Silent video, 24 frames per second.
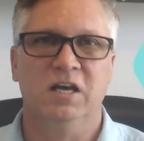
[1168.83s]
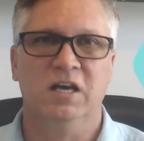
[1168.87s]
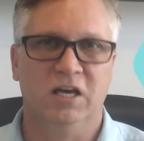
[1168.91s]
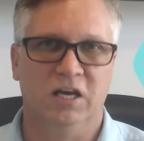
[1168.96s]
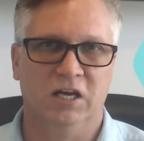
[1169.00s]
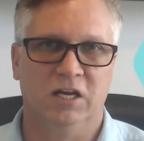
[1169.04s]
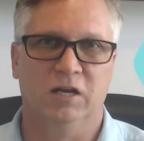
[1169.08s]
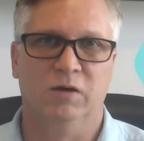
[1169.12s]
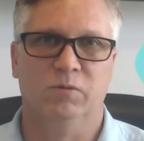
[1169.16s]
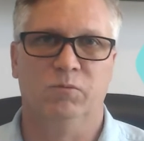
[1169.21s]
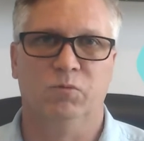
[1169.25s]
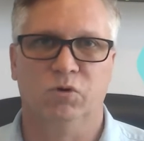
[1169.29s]

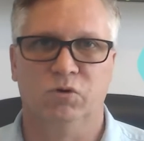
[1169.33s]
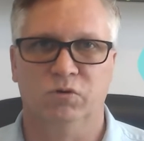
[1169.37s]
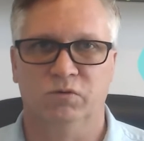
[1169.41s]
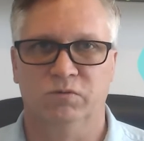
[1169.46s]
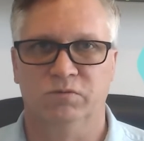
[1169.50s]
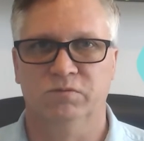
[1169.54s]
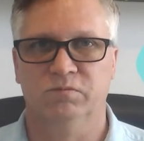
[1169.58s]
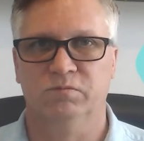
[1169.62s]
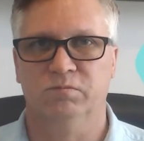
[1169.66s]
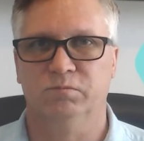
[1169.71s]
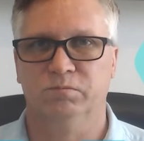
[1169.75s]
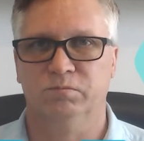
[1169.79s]
and then we'll
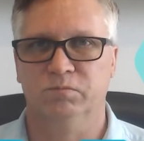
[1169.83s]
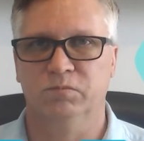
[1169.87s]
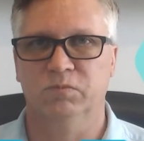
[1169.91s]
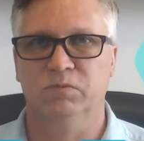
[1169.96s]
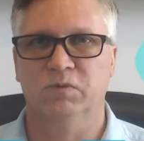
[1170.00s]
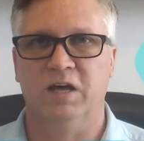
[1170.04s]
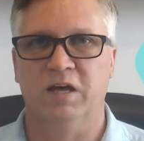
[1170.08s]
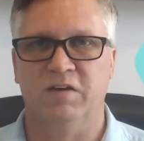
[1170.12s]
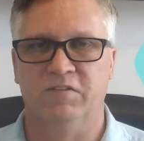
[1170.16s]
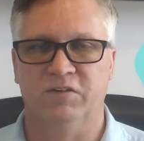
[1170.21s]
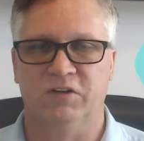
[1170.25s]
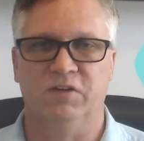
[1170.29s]

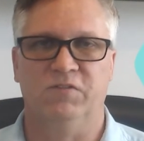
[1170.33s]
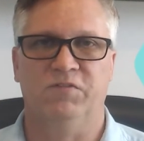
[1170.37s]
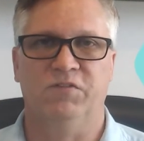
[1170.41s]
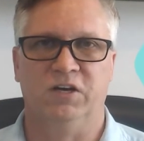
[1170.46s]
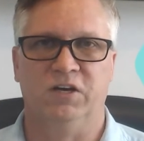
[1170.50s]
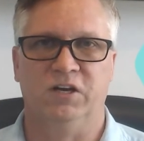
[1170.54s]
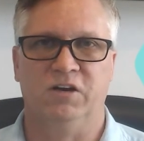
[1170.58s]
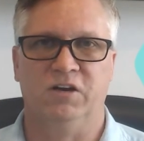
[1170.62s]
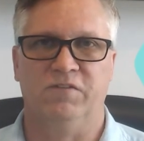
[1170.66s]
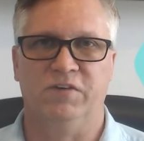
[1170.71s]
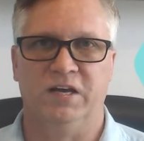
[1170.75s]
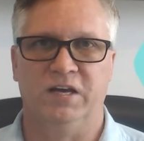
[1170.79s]
have a
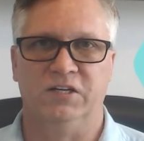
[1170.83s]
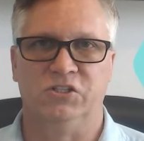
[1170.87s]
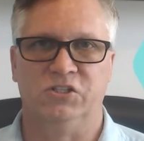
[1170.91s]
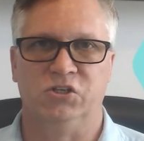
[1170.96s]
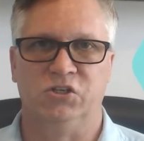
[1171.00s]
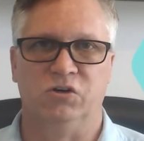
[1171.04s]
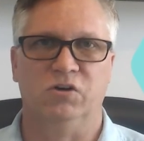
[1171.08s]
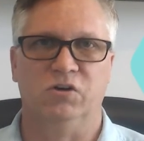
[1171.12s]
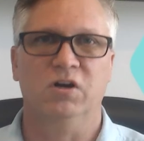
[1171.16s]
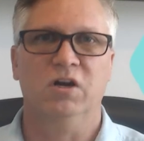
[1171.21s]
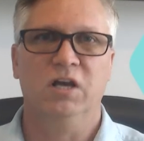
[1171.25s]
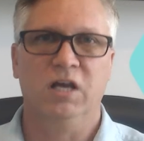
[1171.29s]
definitive
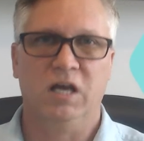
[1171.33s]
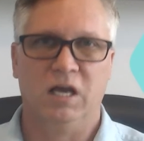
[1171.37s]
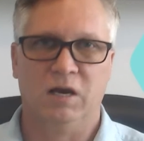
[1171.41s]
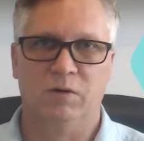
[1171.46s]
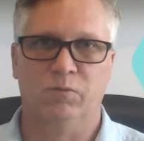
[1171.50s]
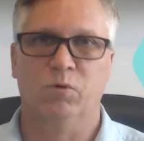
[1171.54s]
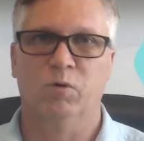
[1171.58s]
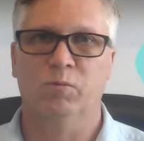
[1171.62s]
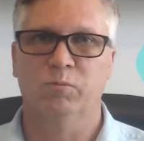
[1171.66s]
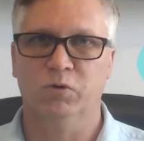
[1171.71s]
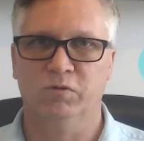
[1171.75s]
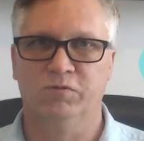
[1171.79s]
answer and
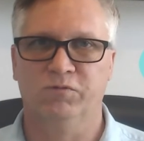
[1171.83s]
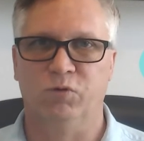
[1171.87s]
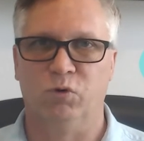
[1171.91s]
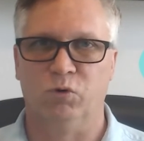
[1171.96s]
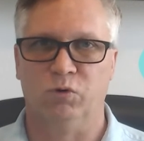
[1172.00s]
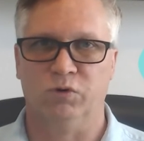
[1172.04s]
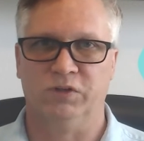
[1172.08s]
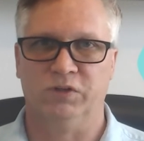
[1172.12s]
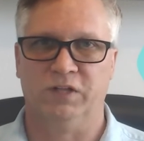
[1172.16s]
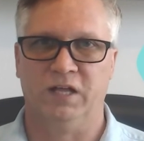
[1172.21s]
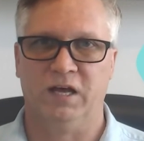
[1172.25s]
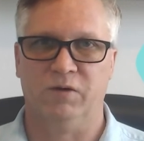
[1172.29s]
we'll move
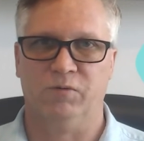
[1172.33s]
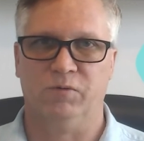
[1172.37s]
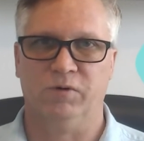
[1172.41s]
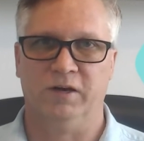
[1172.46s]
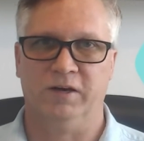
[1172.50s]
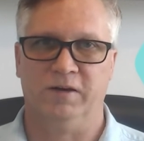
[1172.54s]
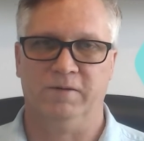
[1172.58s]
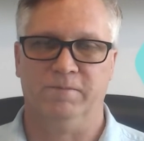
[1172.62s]
forward that way.